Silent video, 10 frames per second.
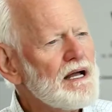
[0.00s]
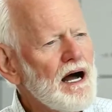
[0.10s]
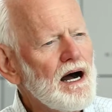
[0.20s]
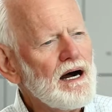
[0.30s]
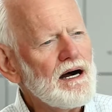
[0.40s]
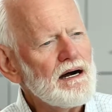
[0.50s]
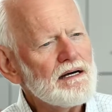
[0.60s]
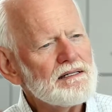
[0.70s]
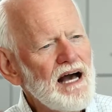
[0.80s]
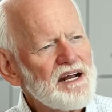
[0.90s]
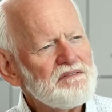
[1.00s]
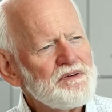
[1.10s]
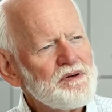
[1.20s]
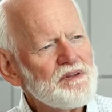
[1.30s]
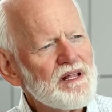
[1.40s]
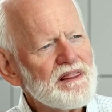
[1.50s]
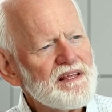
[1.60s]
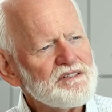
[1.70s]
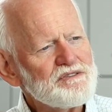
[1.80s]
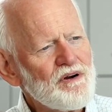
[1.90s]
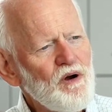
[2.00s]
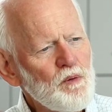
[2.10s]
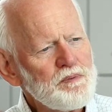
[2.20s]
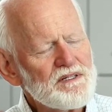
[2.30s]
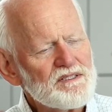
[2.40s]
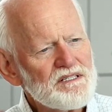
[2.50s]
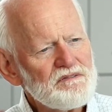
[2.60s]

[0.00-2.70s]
Not a view that things are hopeless,